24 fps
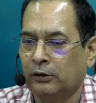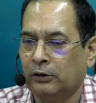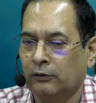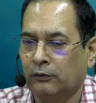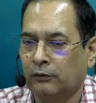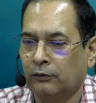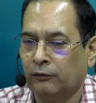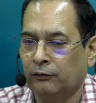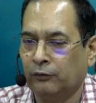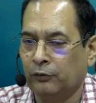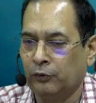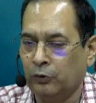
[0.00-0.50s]

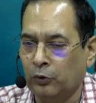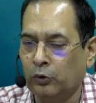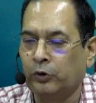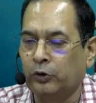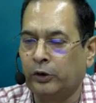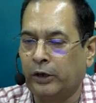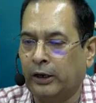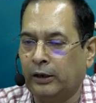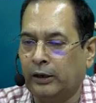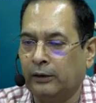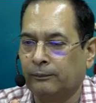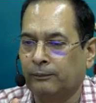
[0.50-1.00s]

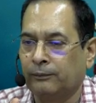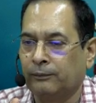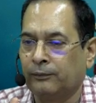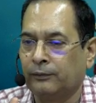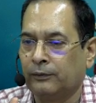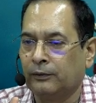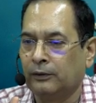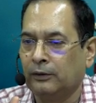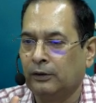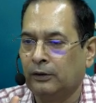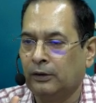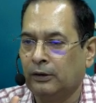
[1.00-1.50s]
noting?
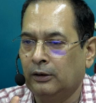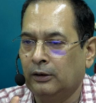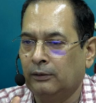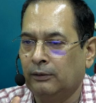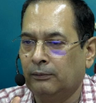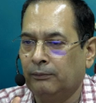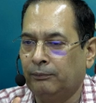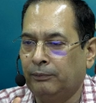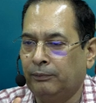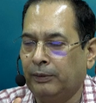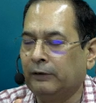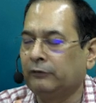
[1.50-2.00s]

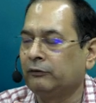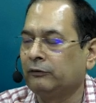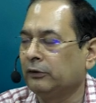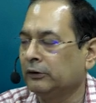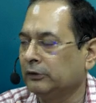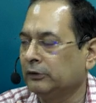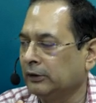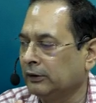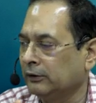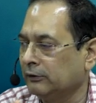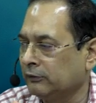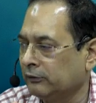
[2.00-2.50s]
Basic thing
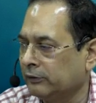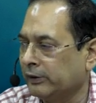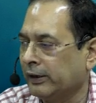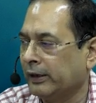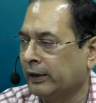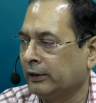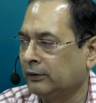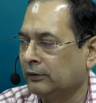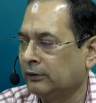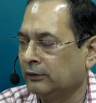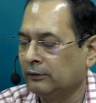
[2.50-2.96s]
is that